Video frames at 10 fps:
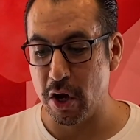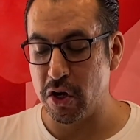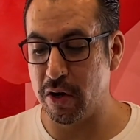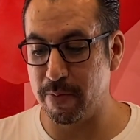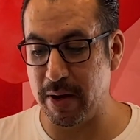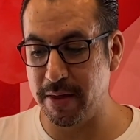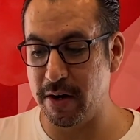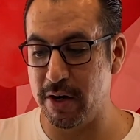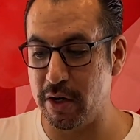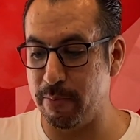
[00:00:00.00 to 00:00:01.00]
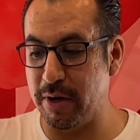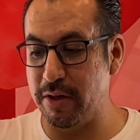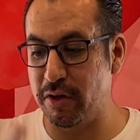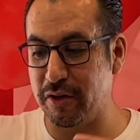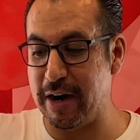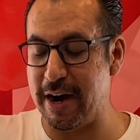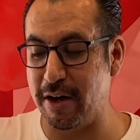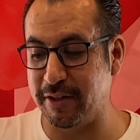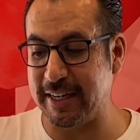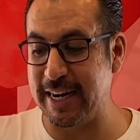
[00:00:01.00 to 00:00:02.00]
your mother and your brothers are
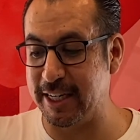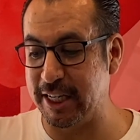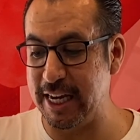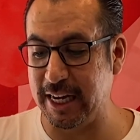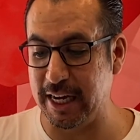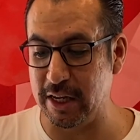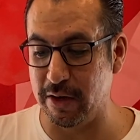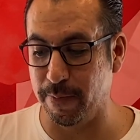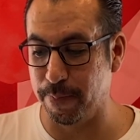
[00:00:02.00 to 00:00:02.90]
outside seeking you.